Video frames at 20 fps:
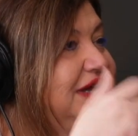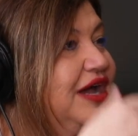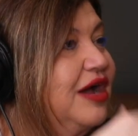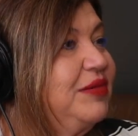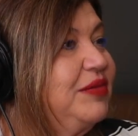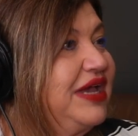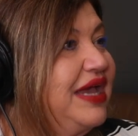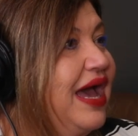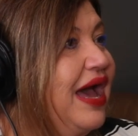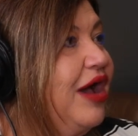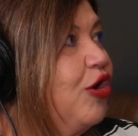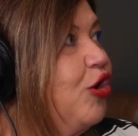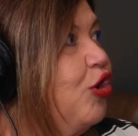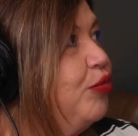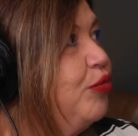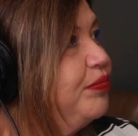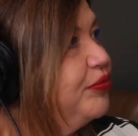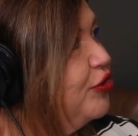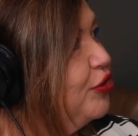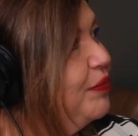coming out.
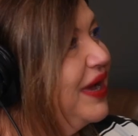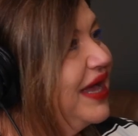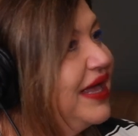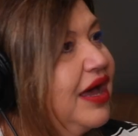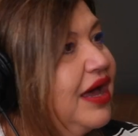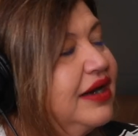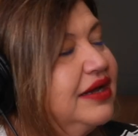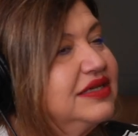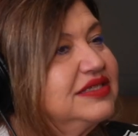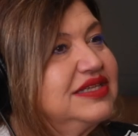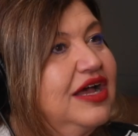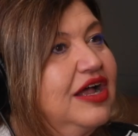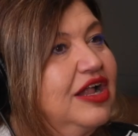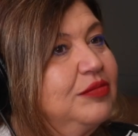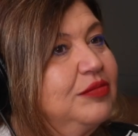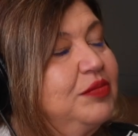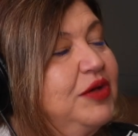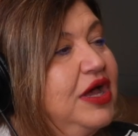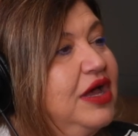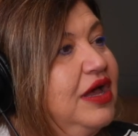Oh, probiotics
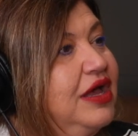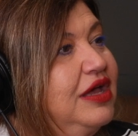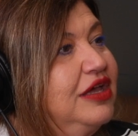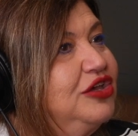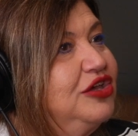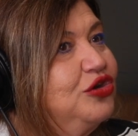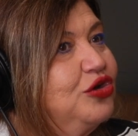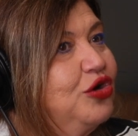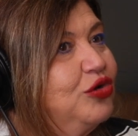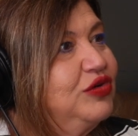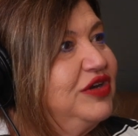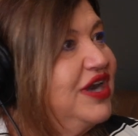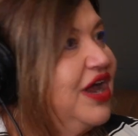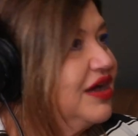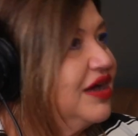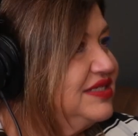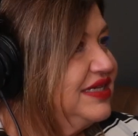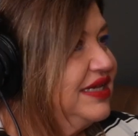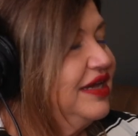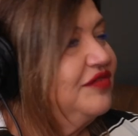help,
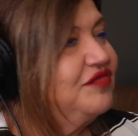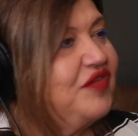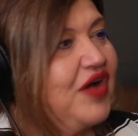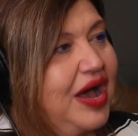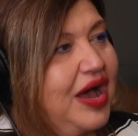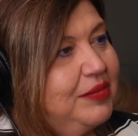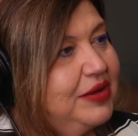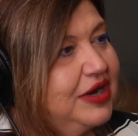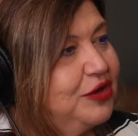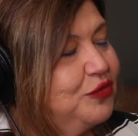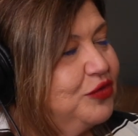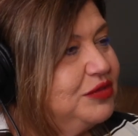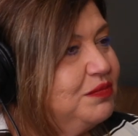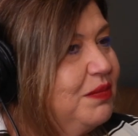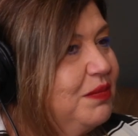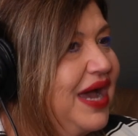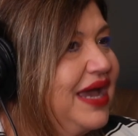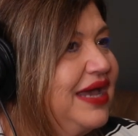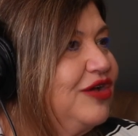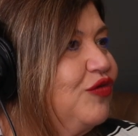nausea and vomiting with
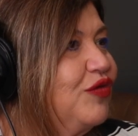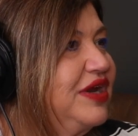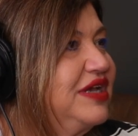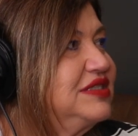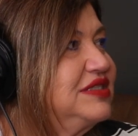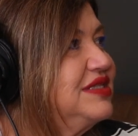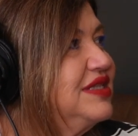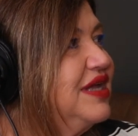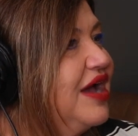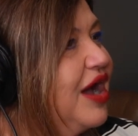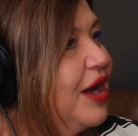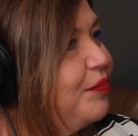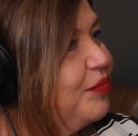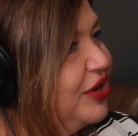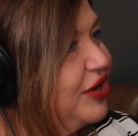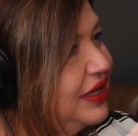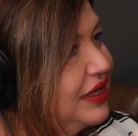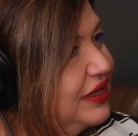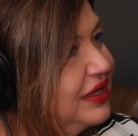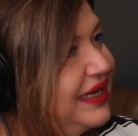migraines, the
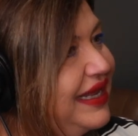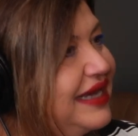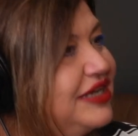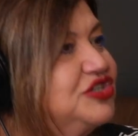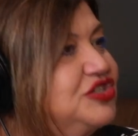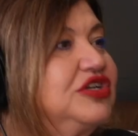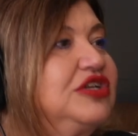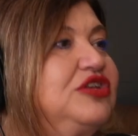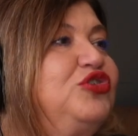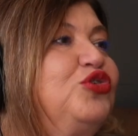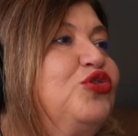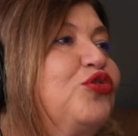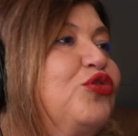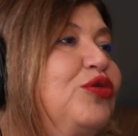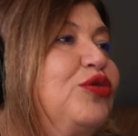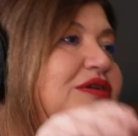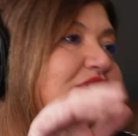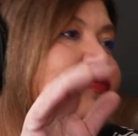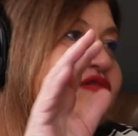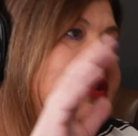gut-brain connection,
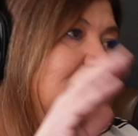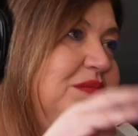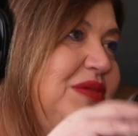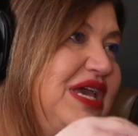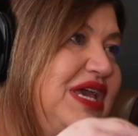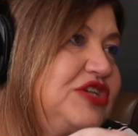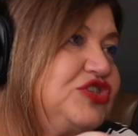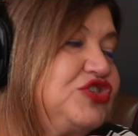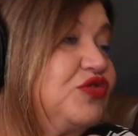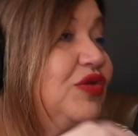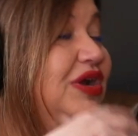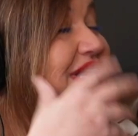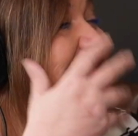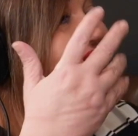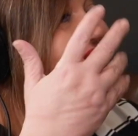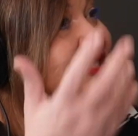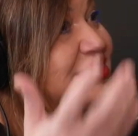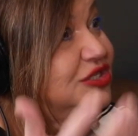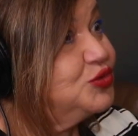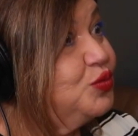neuroinflammation, right?
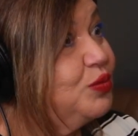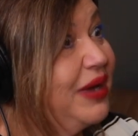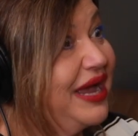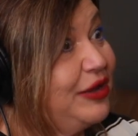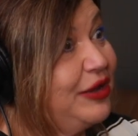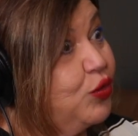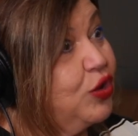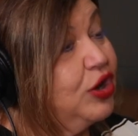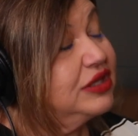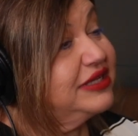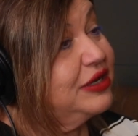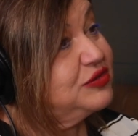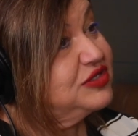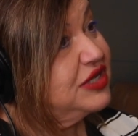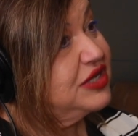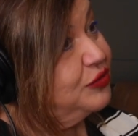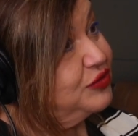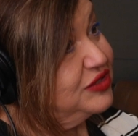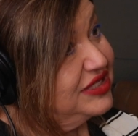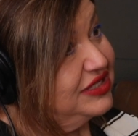This is my world. I was
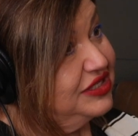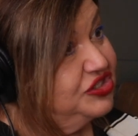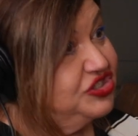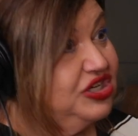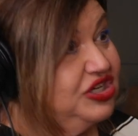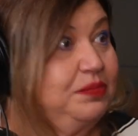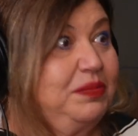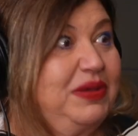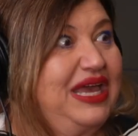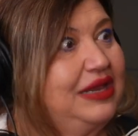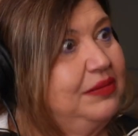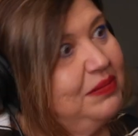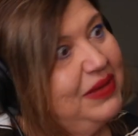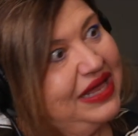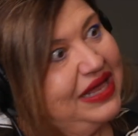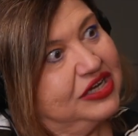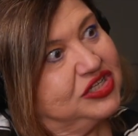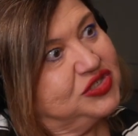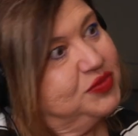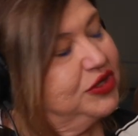always teaching pain
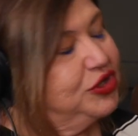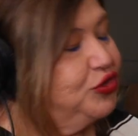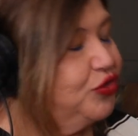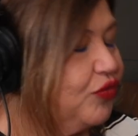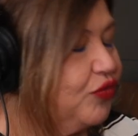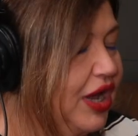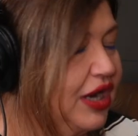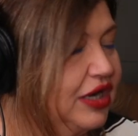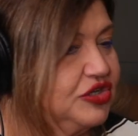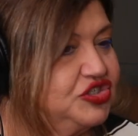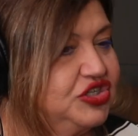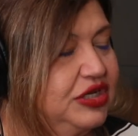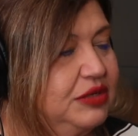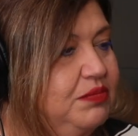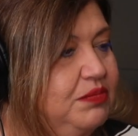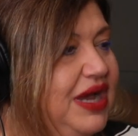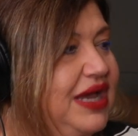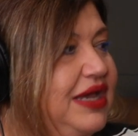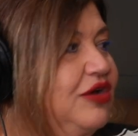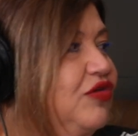management, neurology, and
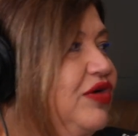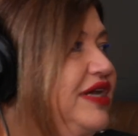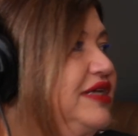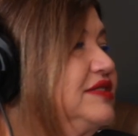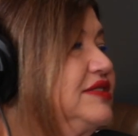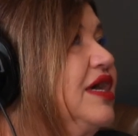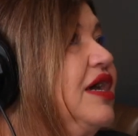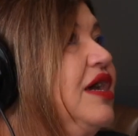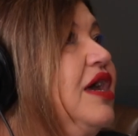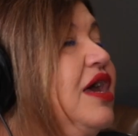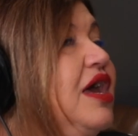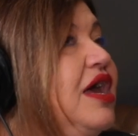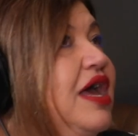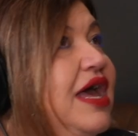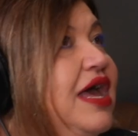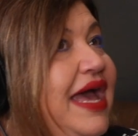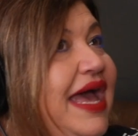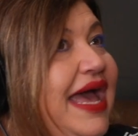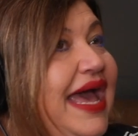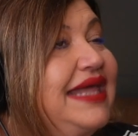migraines. Yeah.
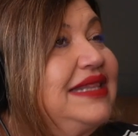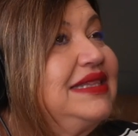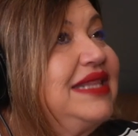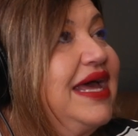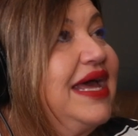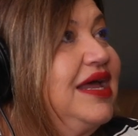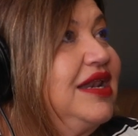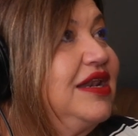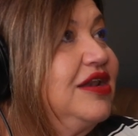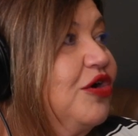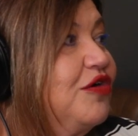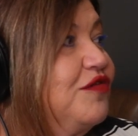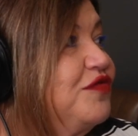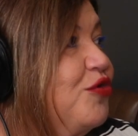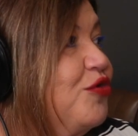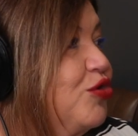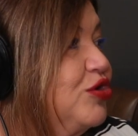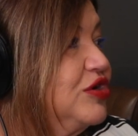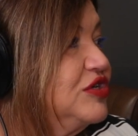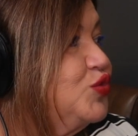And then, of
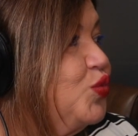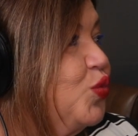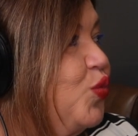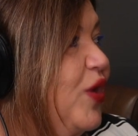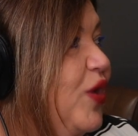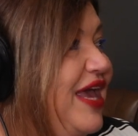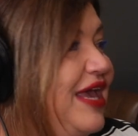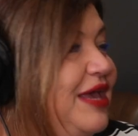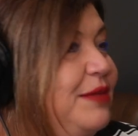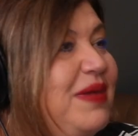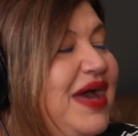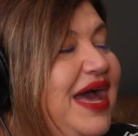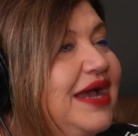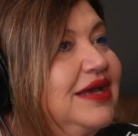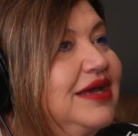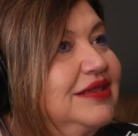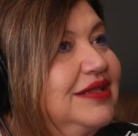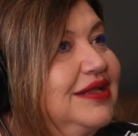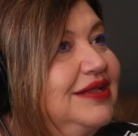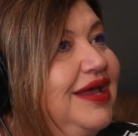course, way back
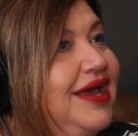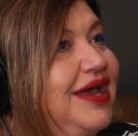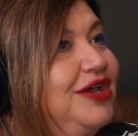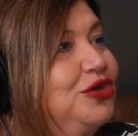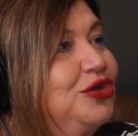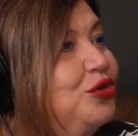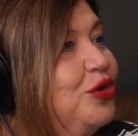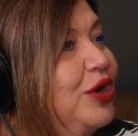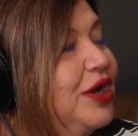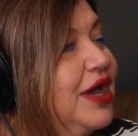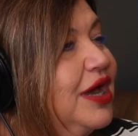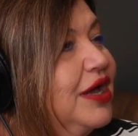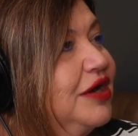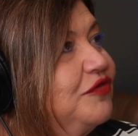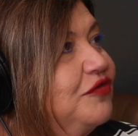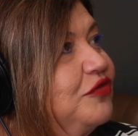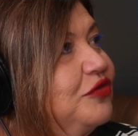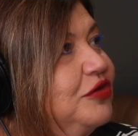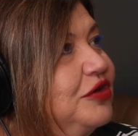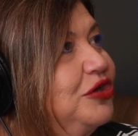in the day, I kind of,